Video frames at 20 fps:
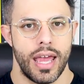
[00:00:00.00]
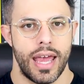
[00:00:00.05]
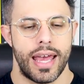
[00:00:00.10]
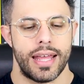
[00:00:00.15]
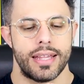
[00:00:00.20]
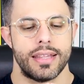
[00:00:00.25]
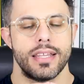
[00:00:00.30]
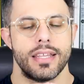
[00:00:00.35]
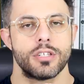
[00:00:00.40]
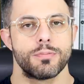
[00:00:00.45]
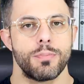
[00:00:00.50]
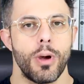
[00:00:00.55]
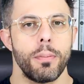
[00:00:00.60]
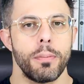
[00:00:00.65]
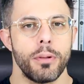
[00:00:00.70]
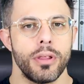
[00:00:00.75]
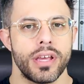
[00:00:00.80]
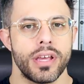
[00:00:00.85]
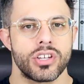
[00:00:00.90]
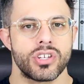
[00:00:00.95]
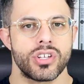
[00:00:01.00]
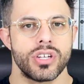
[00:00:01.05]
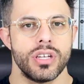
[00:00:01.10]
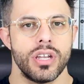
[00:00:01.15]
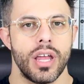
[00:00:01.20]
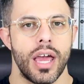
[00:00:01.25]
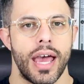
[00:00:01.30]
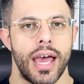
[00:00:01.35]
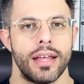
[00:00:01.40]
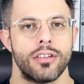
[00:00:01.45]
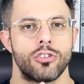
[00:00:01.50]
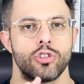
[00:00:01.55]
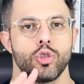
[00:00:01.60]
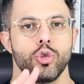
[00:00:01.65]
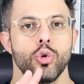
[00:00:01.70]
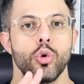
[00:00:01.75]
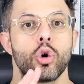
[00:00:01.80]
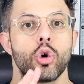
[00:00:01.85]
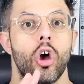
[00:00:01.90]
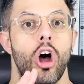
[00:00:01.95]
And this population had
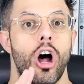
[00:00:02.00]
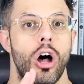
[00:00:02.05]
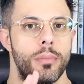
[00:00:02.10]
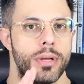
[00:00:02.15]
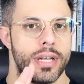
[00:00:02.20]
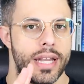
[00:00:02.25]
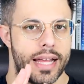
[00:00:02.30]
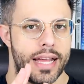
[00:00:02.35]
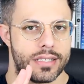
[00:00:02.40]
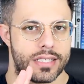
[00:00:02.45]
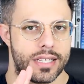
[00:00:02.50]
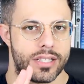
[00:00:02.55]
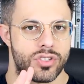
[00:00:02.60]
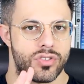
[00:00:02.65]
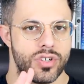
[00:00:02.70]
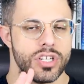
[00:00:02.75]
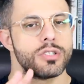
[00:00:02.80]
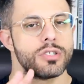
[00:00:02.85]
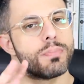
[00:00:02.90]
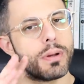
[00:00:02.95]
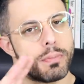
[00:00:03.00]
two common ancestries,